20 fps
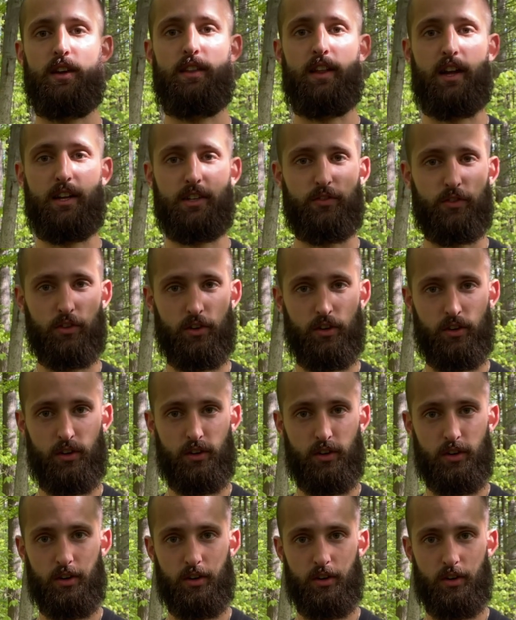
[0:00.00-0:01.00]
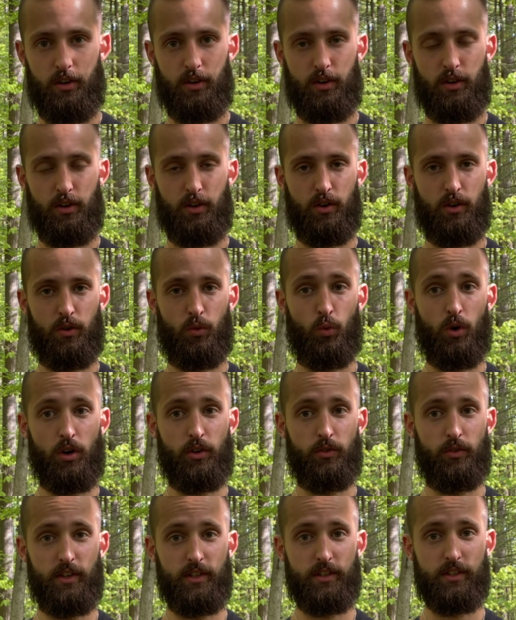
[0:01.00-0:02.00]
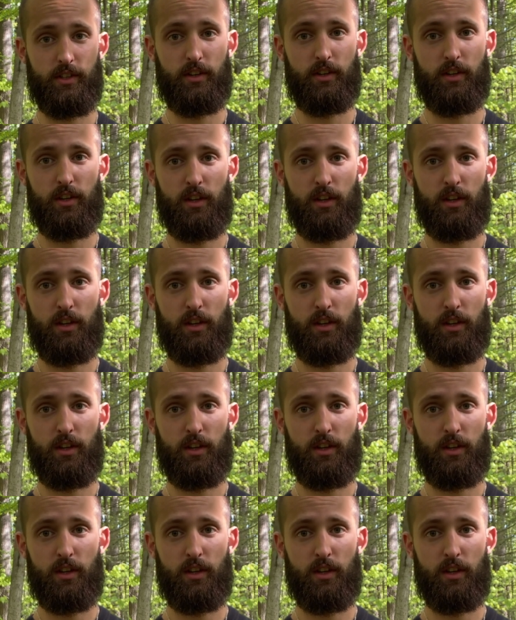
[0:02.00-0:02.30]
that's for one reason.